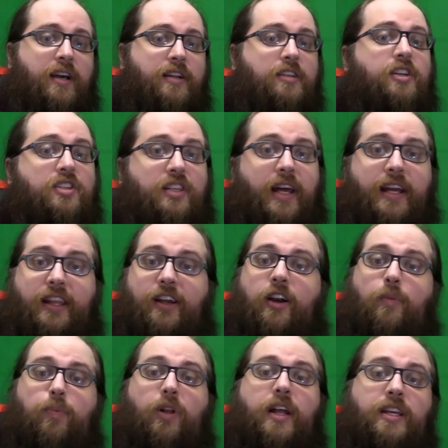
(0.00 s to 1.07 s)
just like there
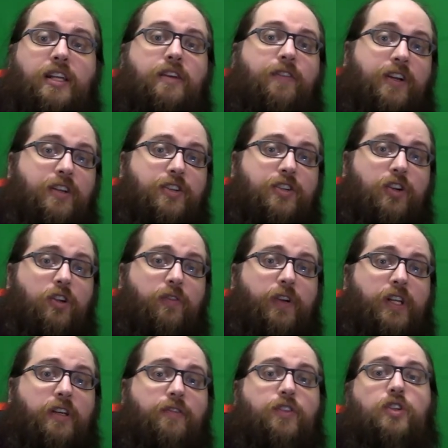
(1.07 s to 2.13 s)
are plenty of
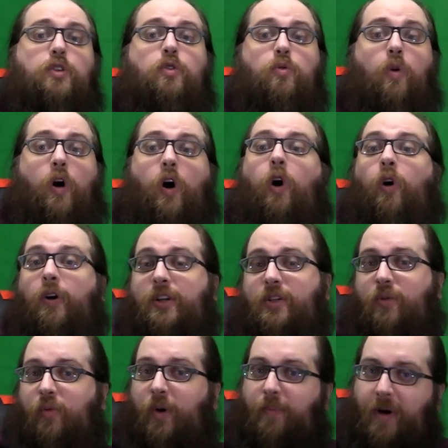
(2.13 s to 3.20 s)
conservatives who aren't
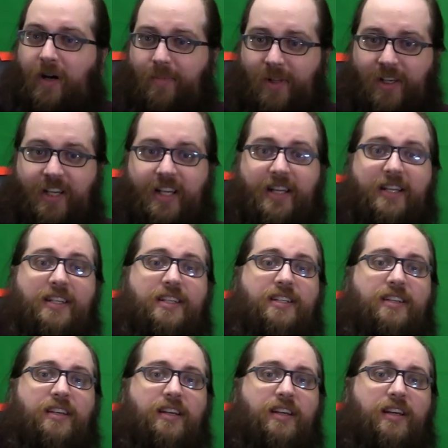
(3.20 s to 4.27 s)
Republicans.